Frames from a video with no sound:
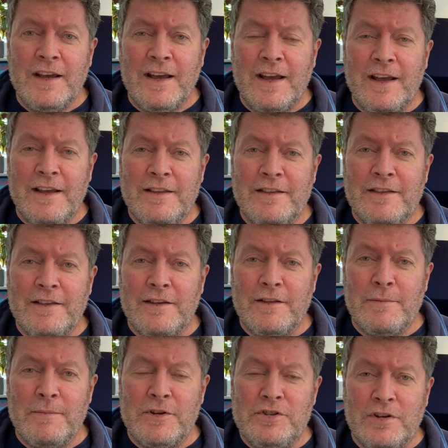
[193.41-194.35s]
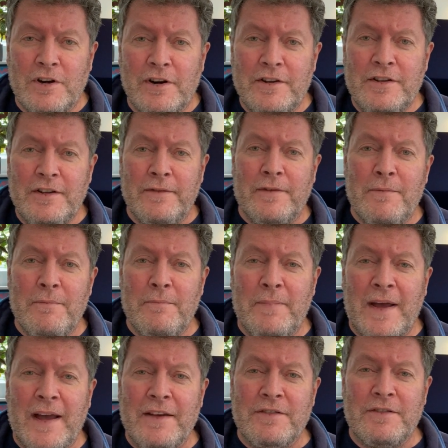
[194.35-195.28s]
and the majority of them
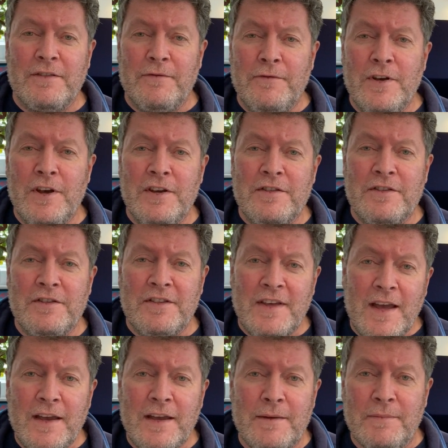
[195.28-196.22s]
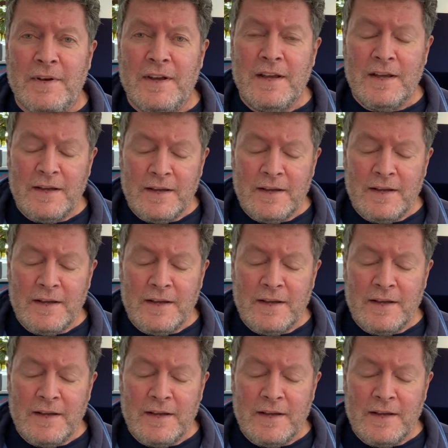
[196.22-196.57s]
passed first time.